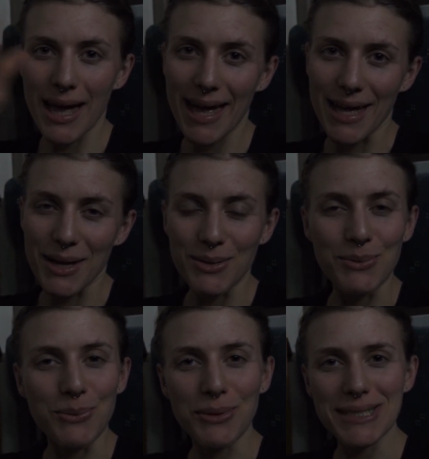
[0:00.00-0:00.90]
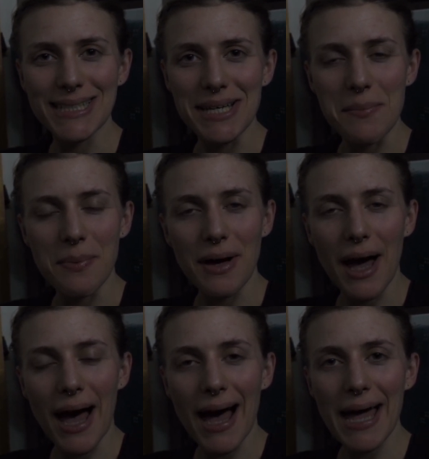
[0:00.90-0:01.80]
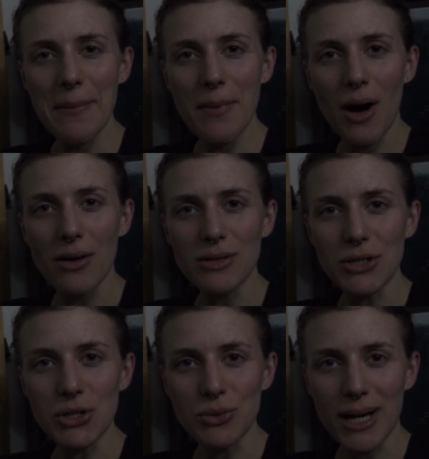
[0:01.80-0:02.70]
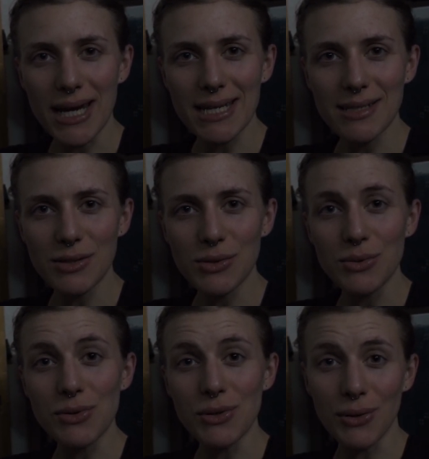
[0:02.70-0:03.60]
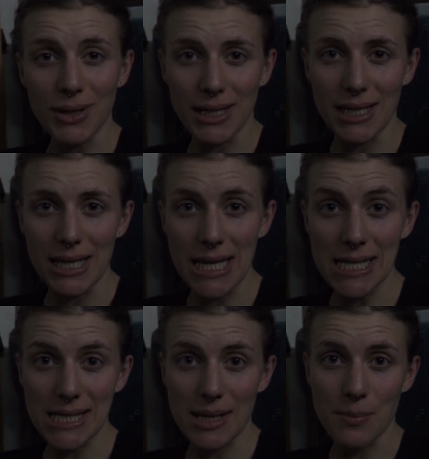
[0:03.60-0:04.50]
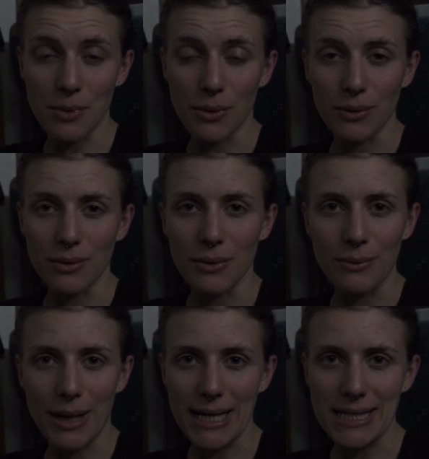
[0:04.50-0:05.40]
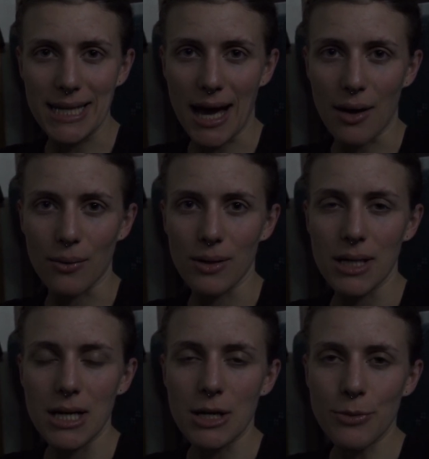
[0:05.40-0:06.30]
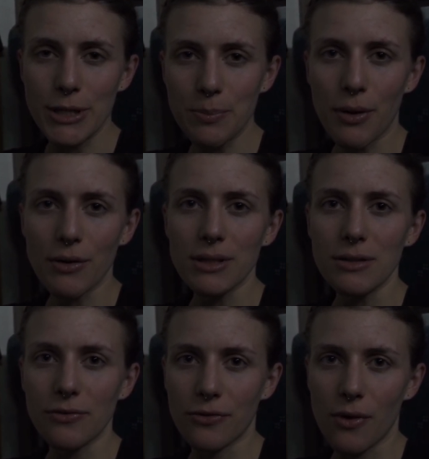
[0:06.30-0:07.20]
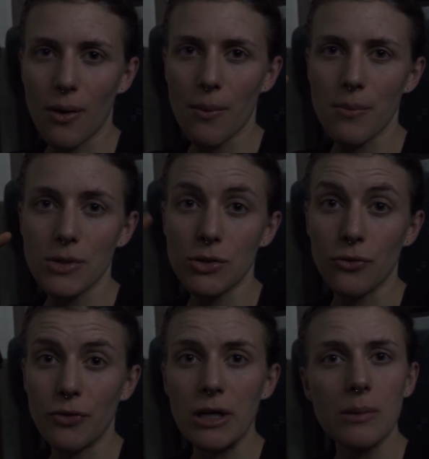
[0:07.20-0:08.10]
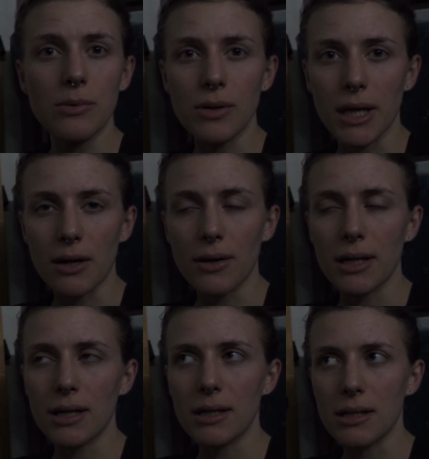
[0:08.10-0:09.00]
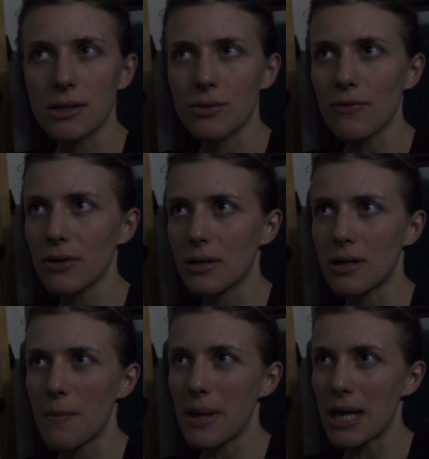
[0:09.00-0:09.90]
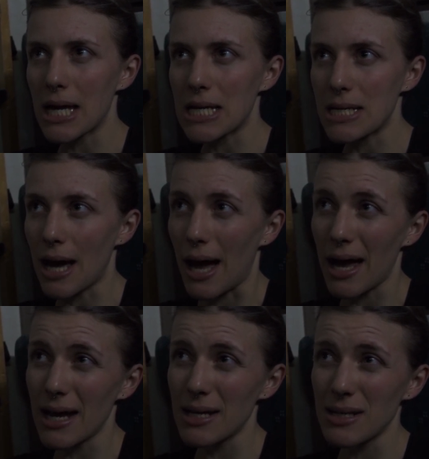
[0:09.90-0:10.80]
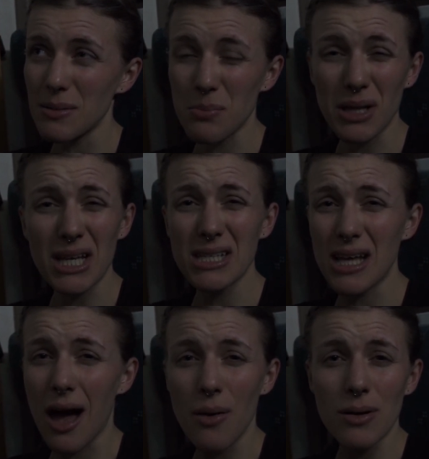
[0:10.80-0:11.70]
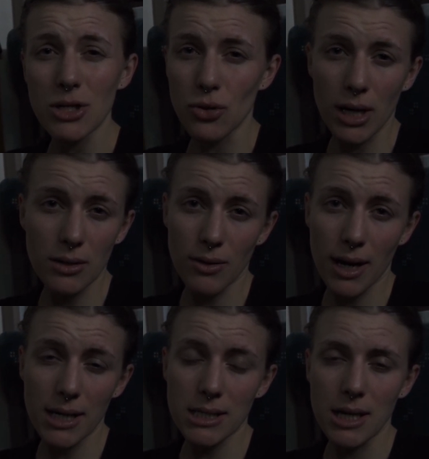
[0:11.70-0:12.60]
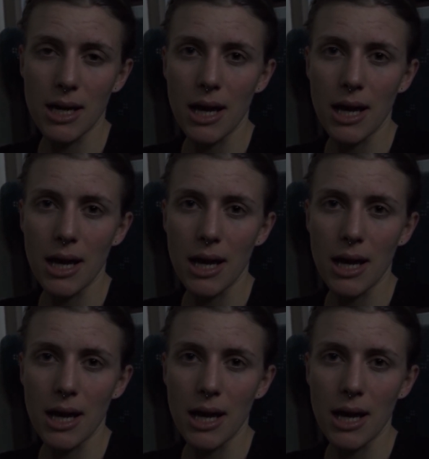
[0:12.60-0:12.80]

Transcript: Hey, what's up? I'm on the train to Turkey, Istanbul, right now. We departed from Sofia, Bulgaria. It's roughly gonna be a 9 plus hour train ride,